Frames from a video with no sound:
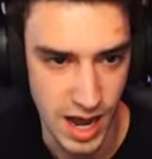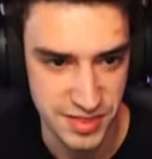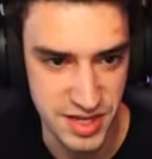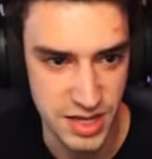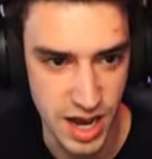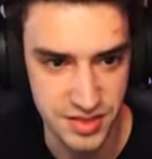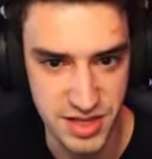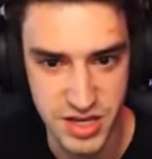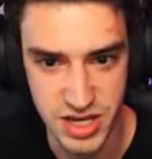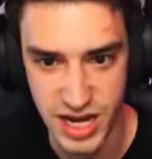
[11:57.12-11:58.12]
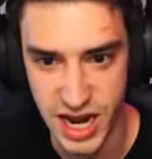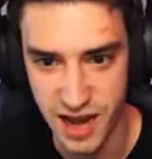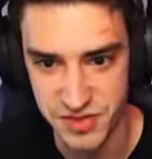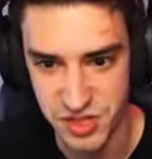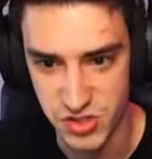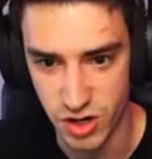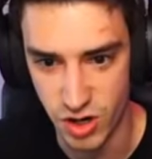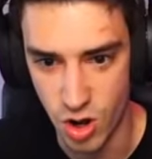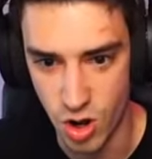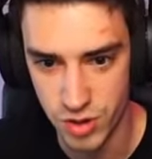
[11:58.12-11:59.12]
I think you kind of have to
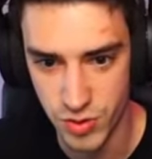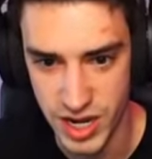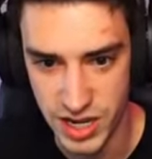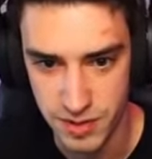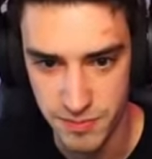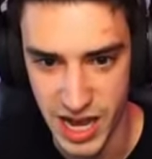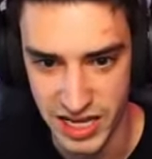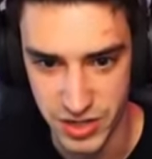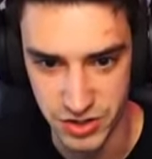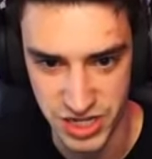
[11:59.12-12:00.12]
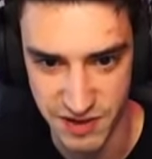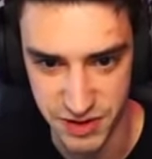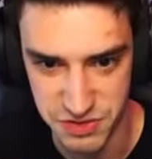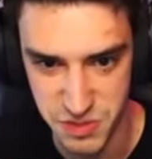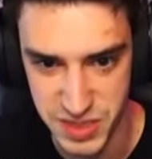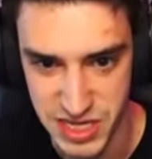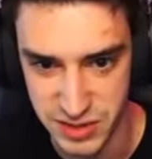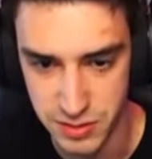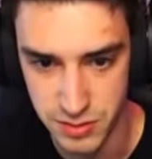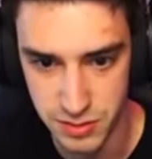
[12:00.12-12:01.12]
start all the way back here to have enough speed